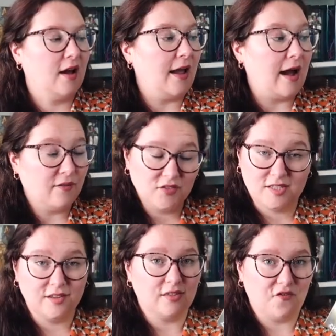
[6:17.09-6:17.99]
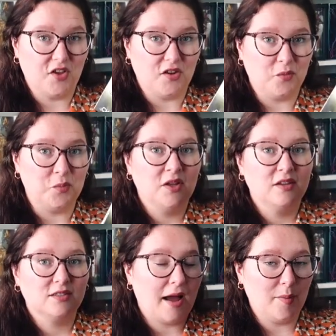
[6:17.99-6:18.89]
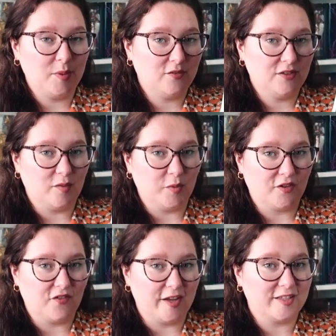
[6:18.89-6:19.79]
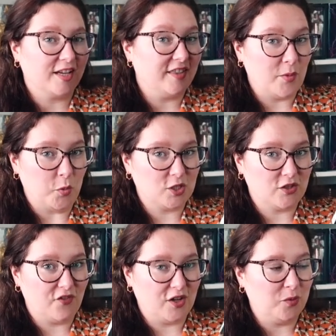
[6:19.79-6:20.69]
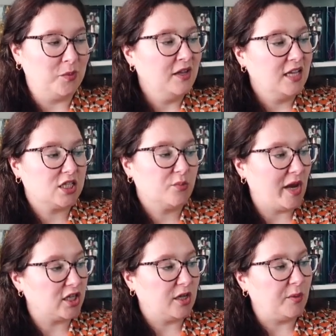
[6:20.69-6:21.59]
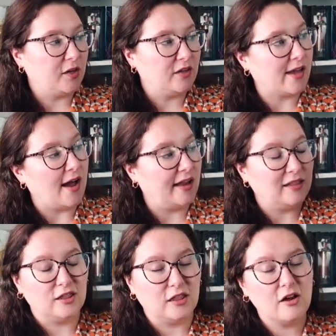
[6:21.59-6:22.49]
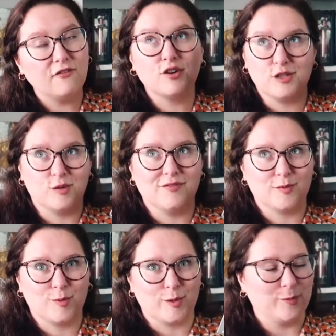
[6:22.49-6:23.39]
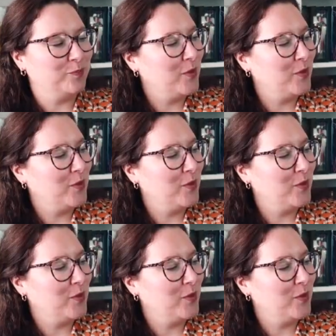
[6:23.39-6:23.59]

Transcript: I haven't seen the film. Happy to read the book first and then watch the film, especially because I love Reese Witherspoon.